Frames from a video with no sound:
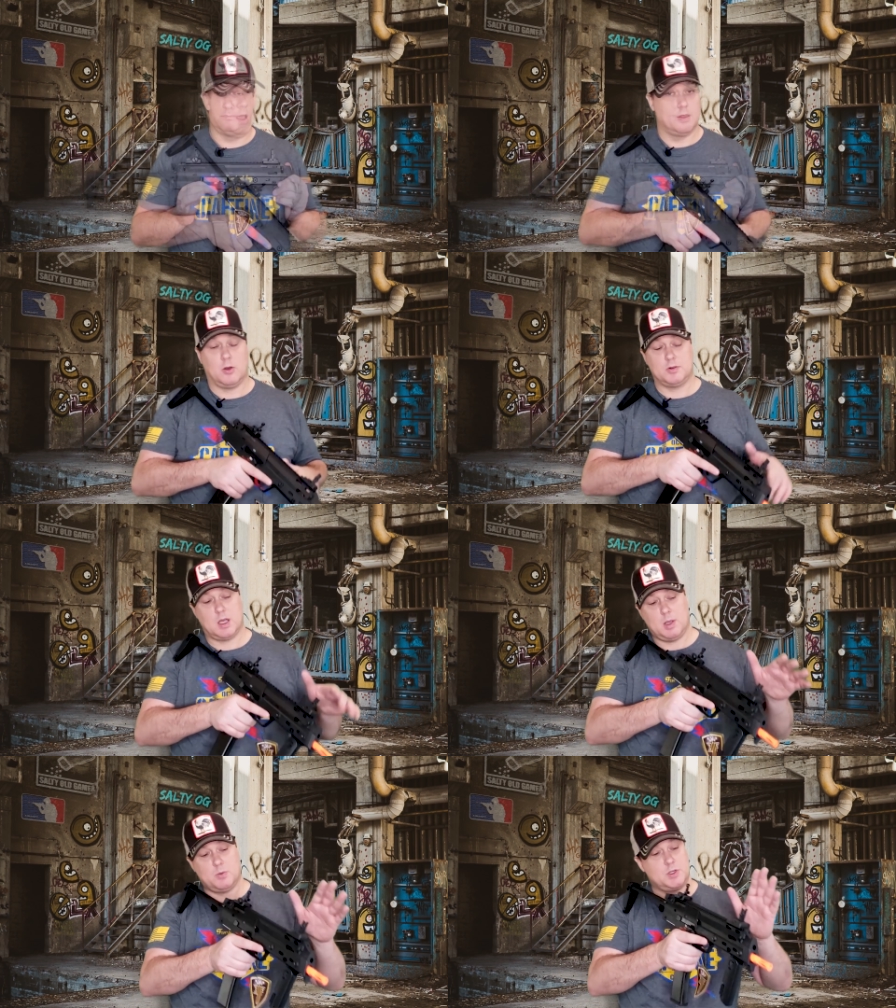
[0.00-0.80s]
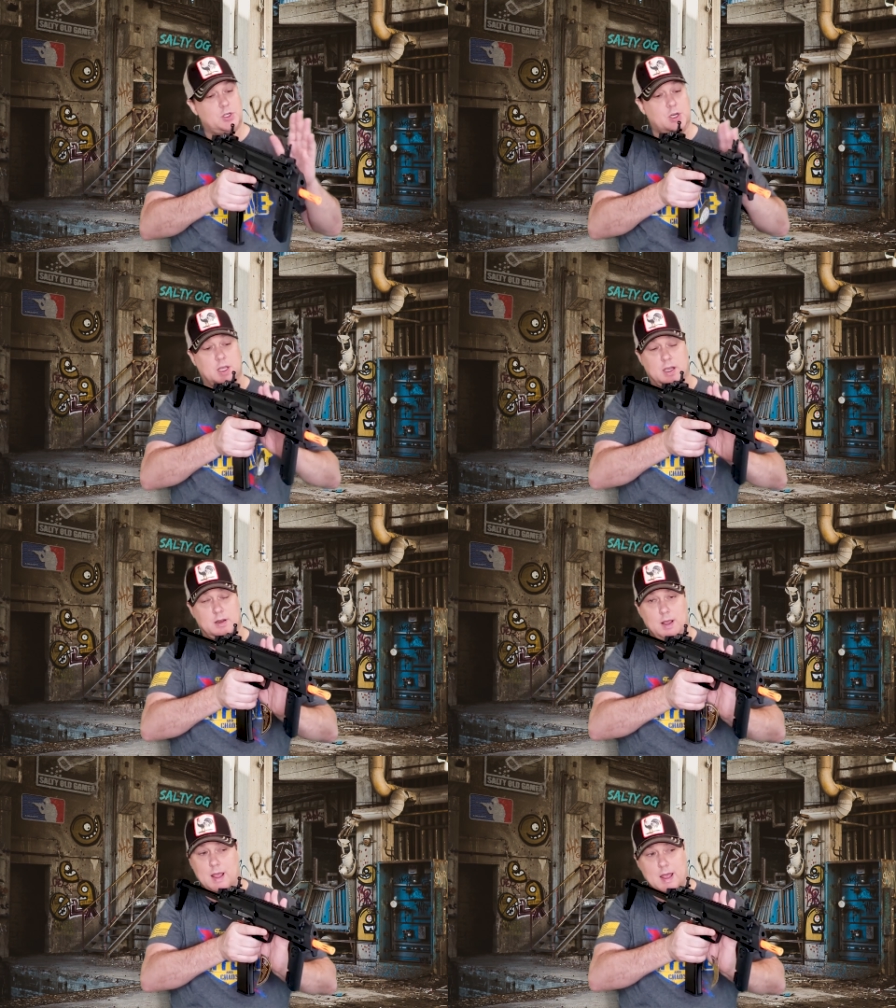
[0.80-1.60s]
The whole time I was shooting it,
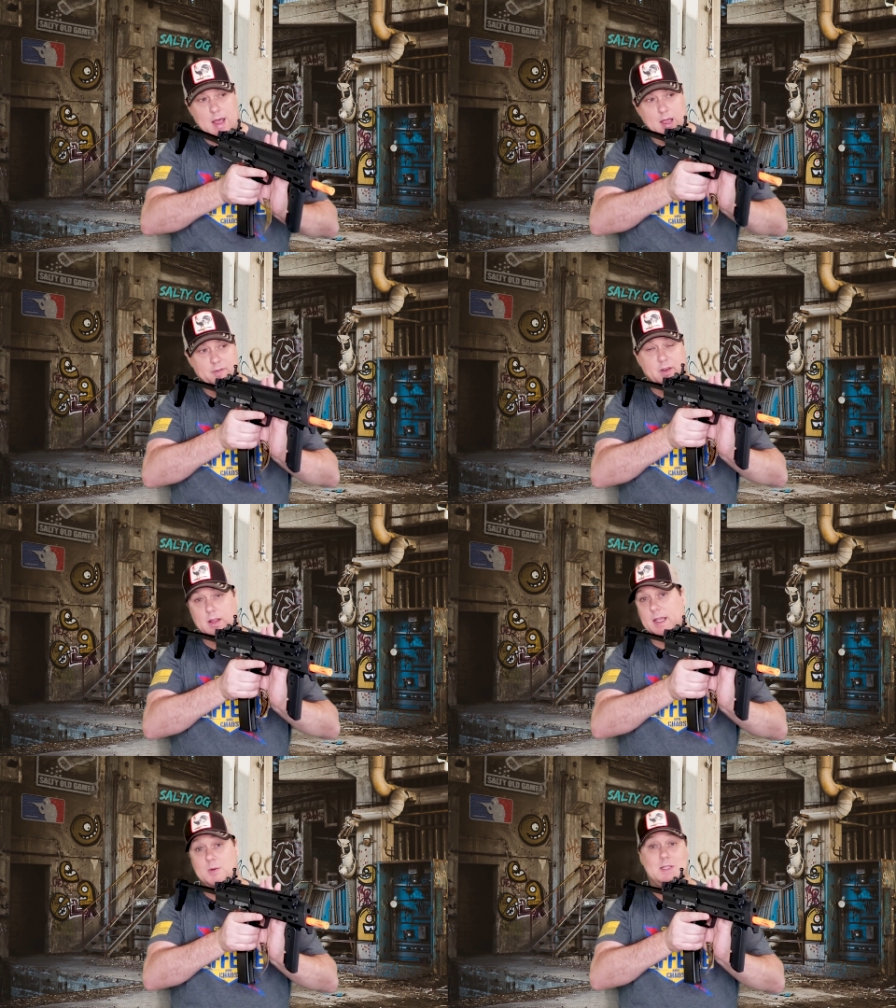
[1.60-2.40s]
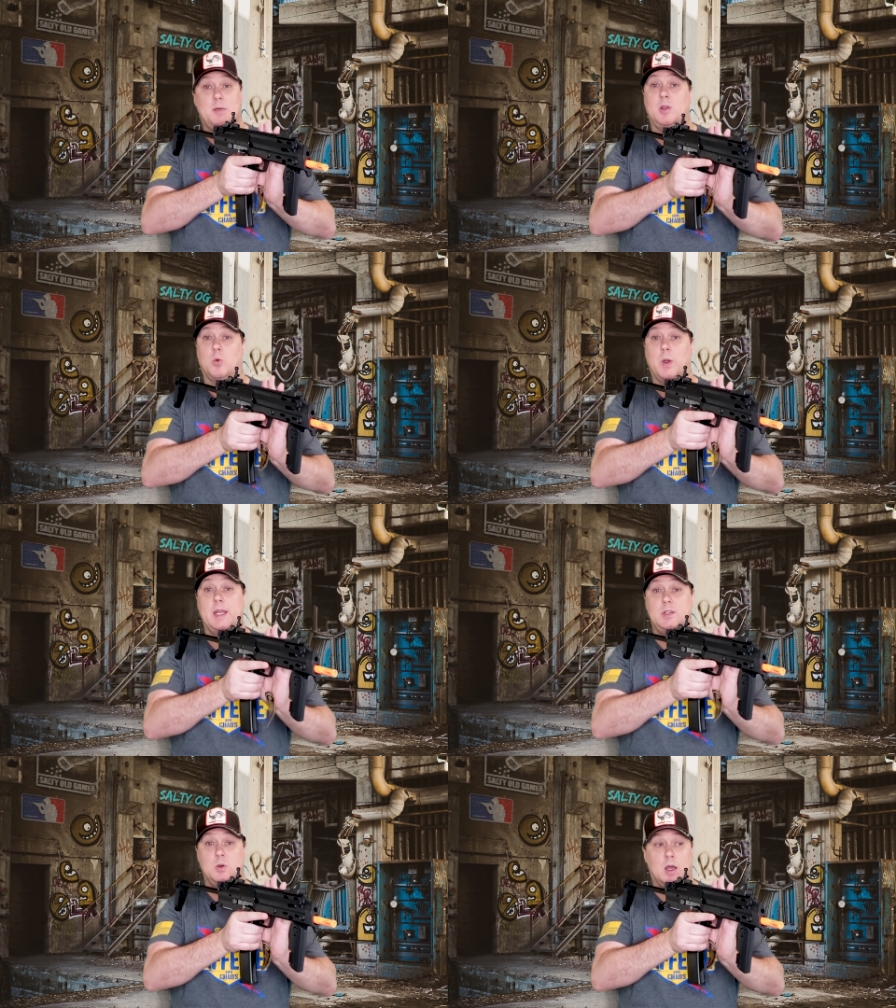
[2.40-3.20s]
I felt like I was aiming
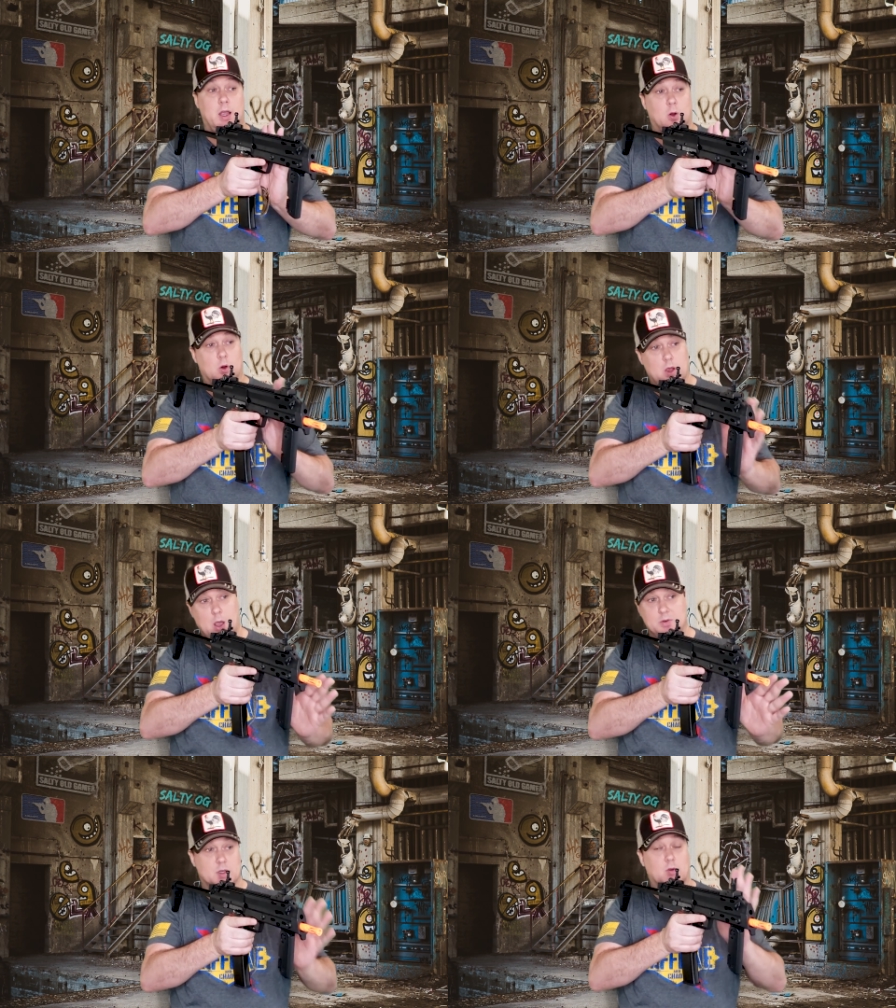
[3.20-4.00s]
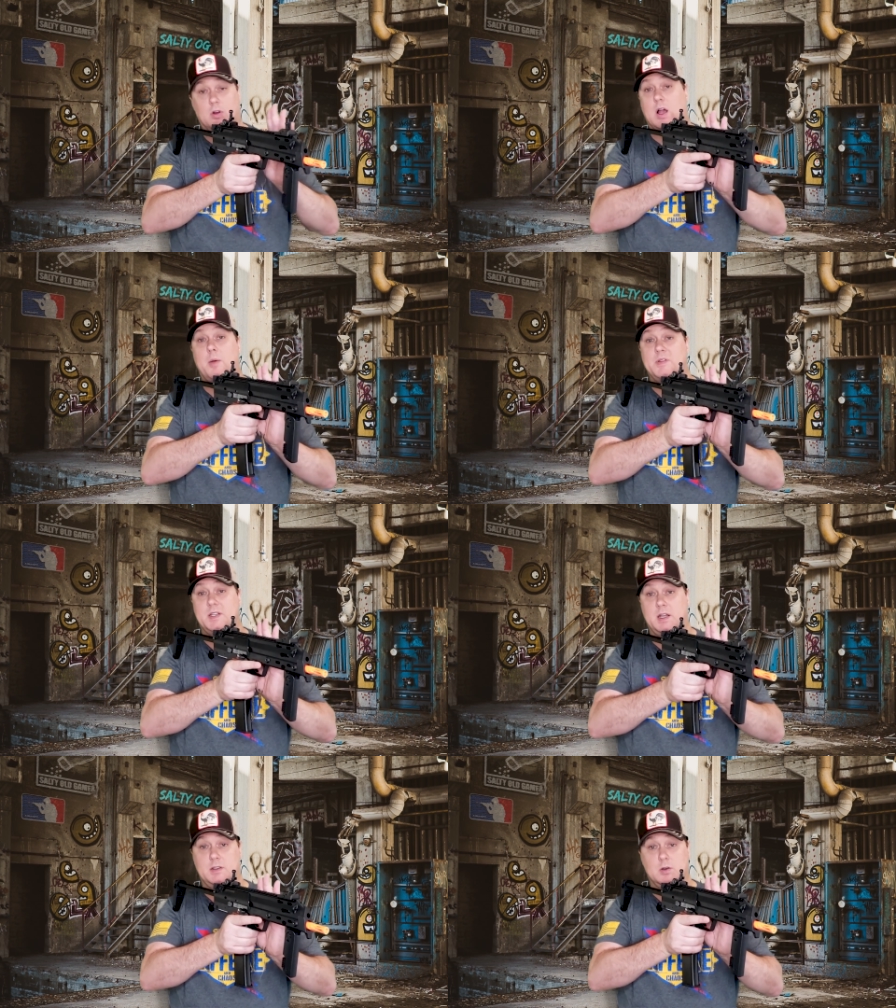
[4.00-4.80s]
way too high, or I was
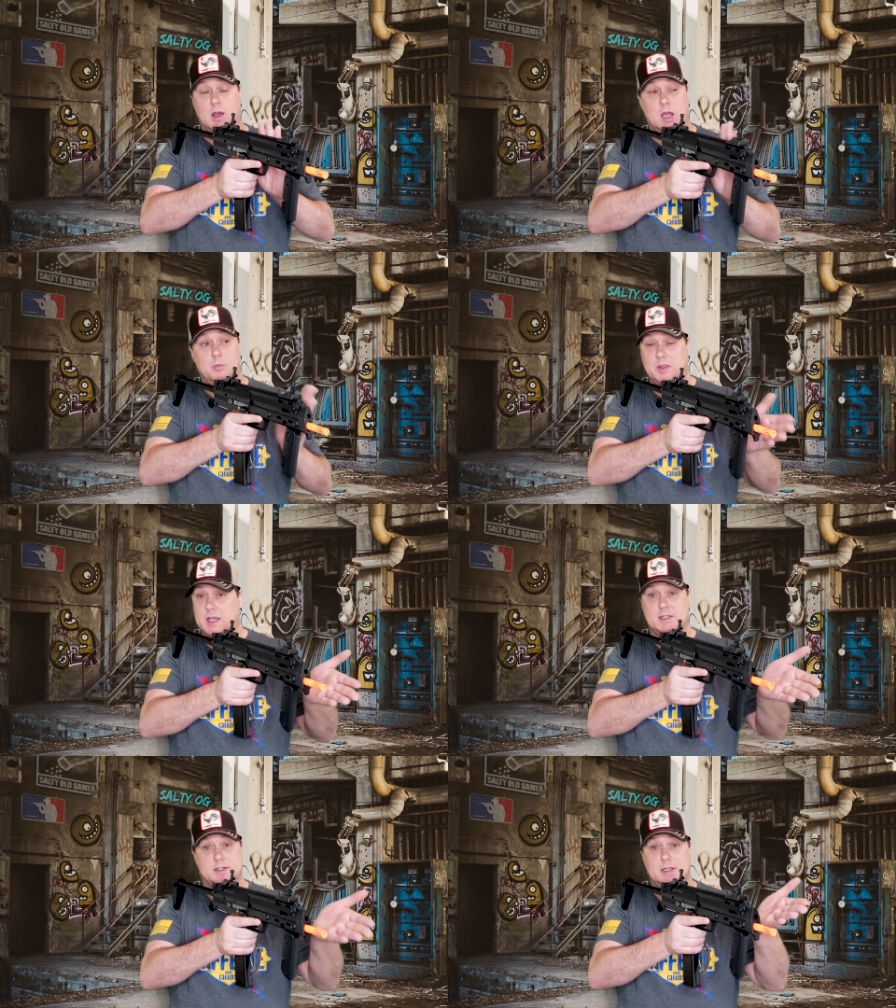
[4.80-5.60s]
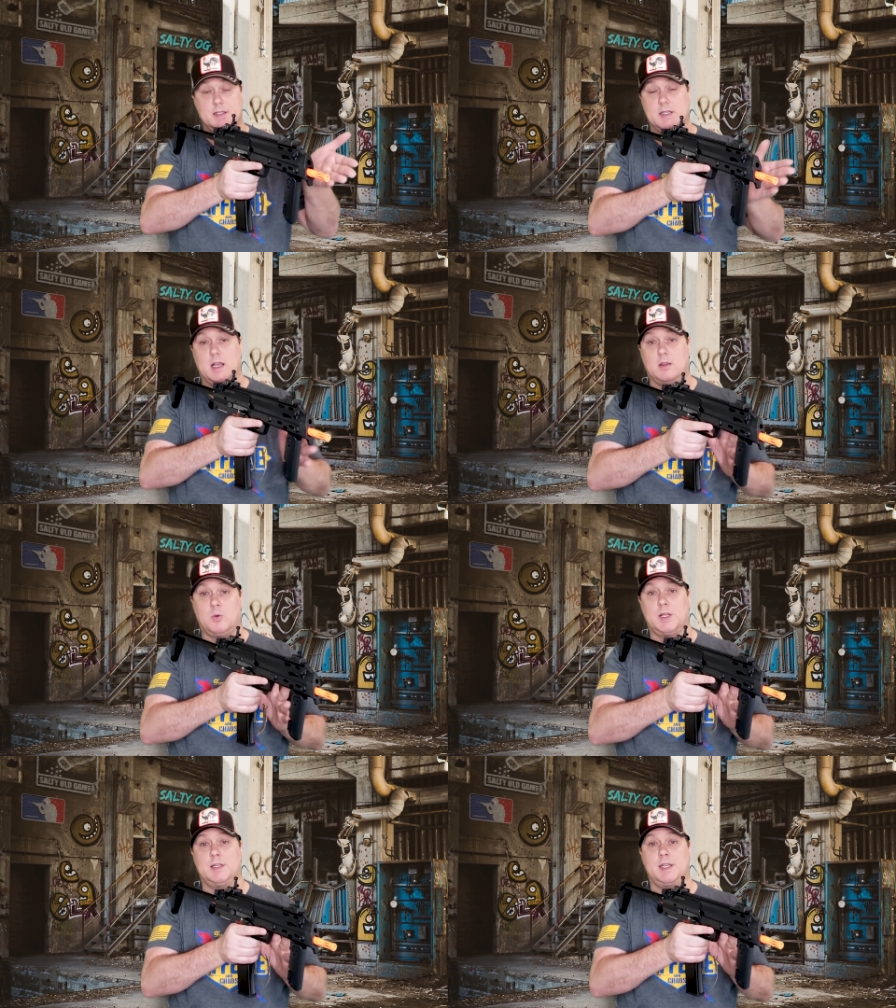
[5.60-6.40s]
overcompensating too high, but that's exactly
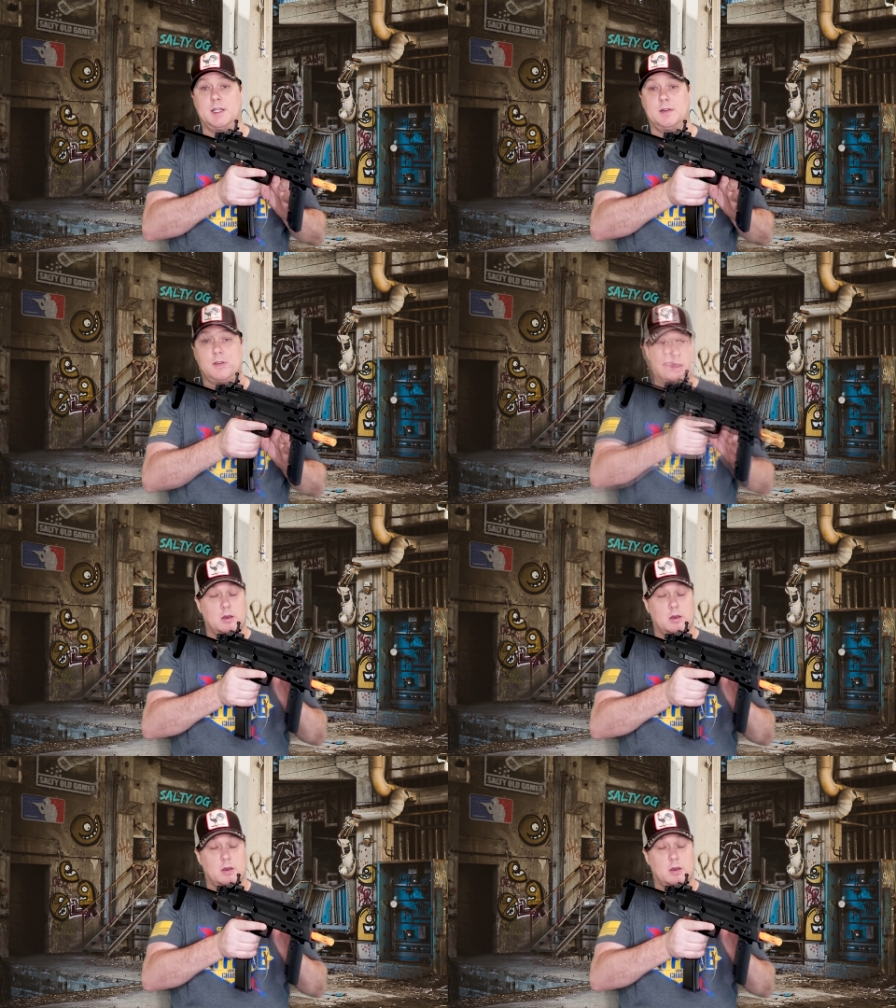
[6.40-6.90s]
what it needed.